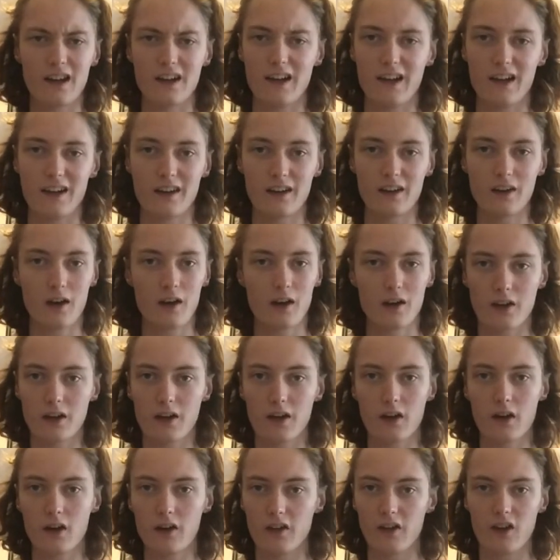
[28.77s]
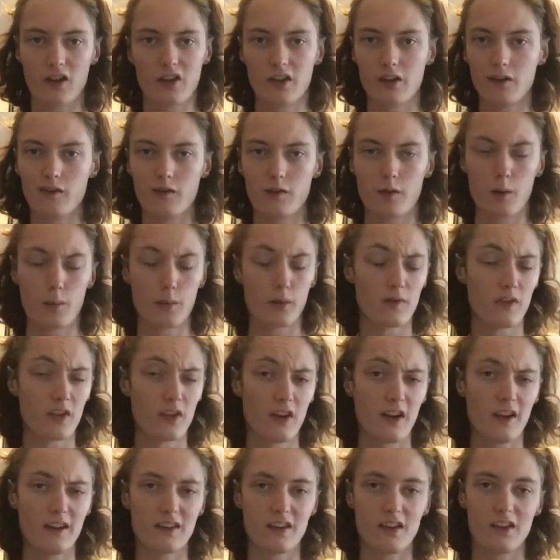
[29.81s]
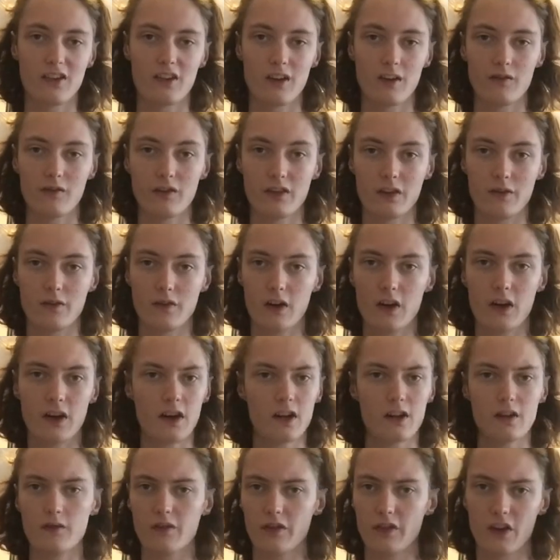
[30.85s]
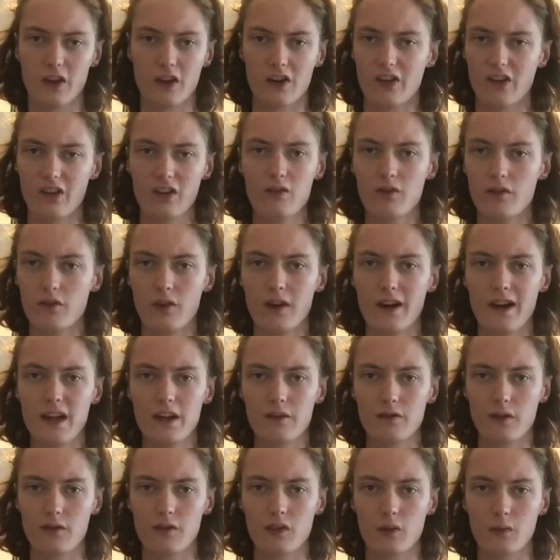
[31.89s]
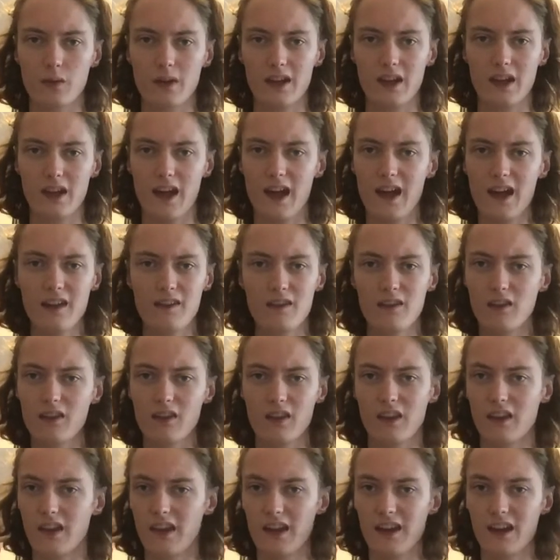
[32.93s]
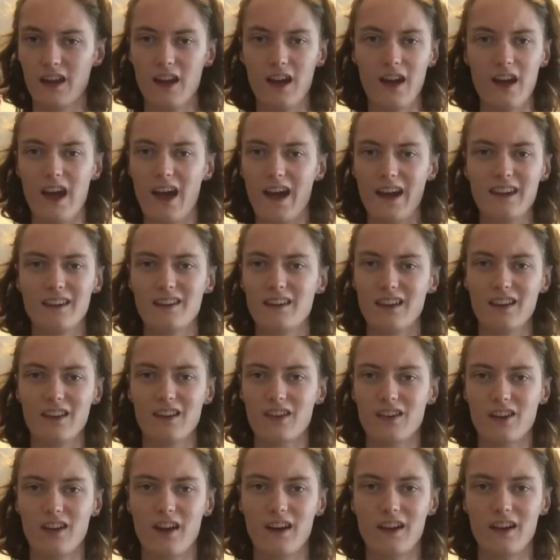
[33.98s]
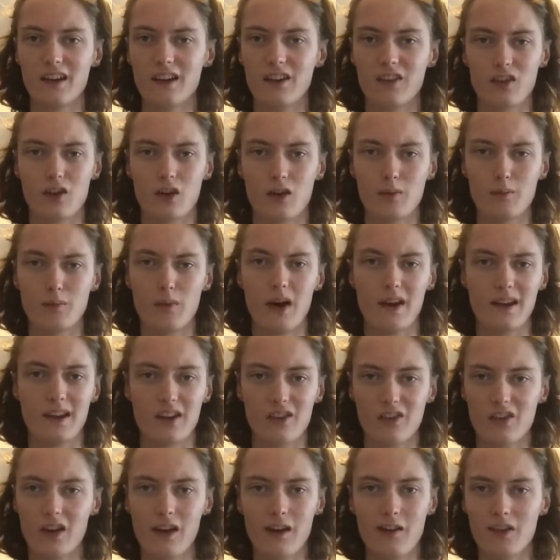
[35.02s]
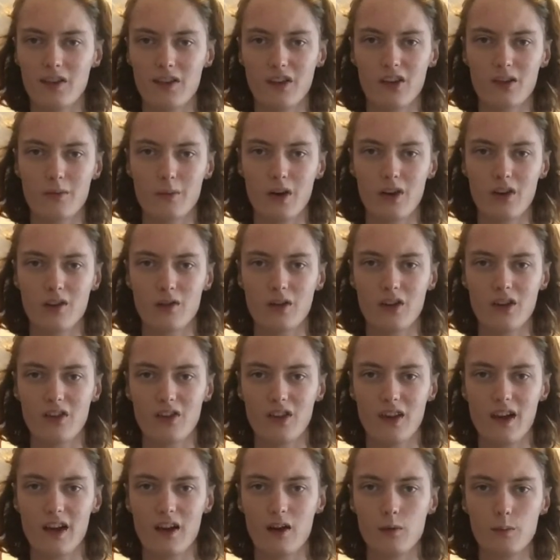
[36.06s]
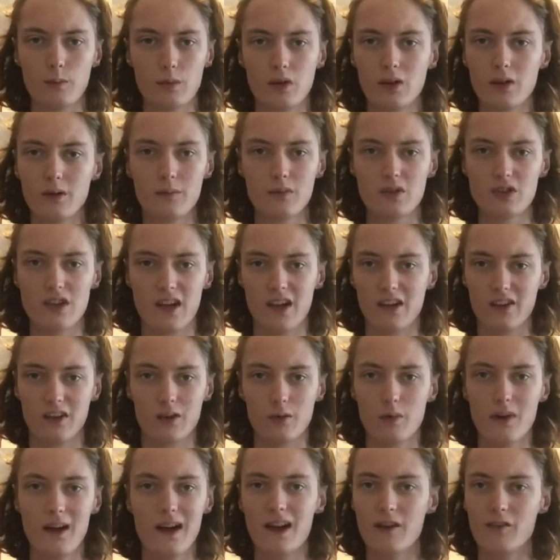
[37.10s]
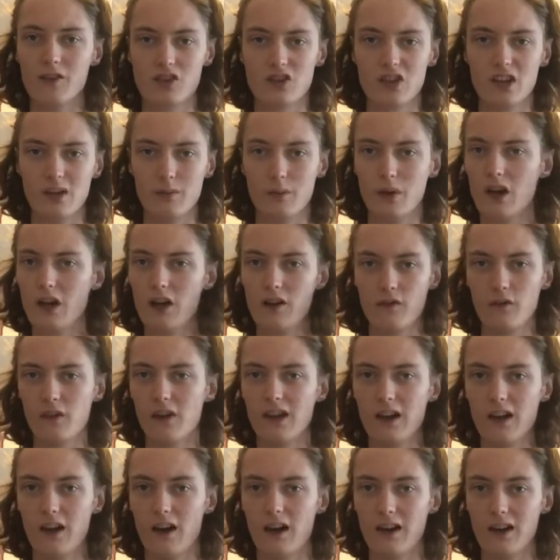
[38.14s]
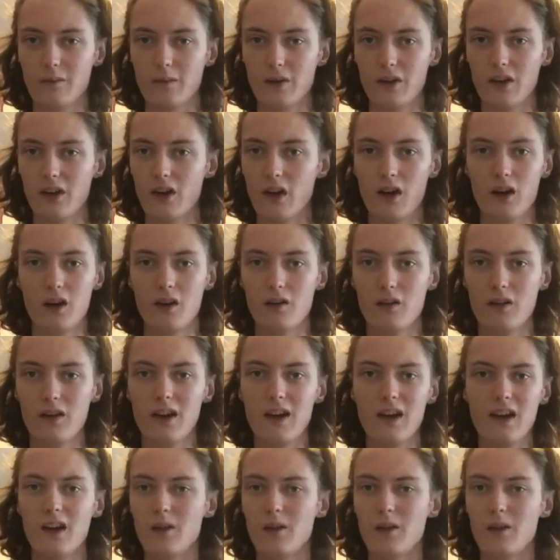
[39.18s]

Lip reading: Lady Gaga, the synth pop of the 1975, the synthwave of The Weeknd, the 80s stylings on Miley Cyrus's most recent album, Jessie Ware, Rasheen Murphy, Kylie Minogue.